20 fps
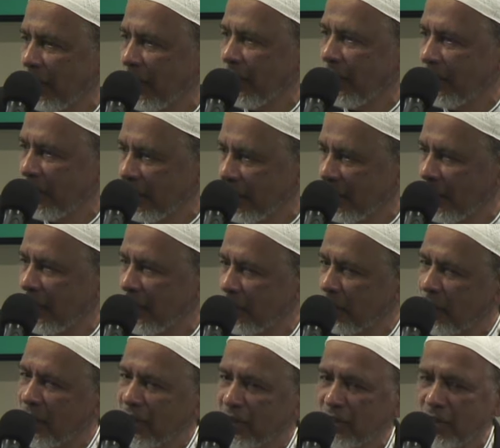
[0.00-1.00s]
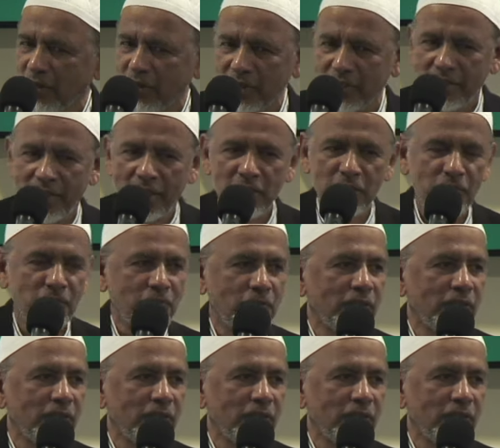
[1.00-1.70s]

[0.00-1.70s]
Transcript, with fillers: indeed be successful.